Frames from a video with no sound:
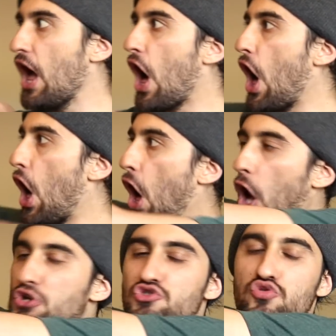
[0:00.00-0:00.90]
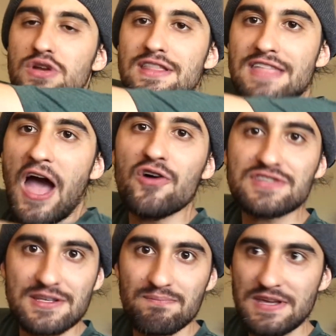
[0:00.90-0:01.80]

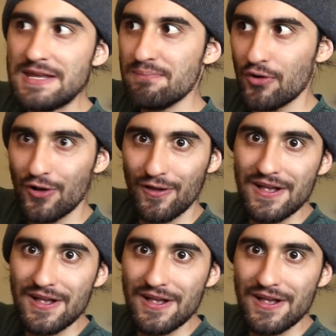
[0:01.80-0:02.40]
100,000 people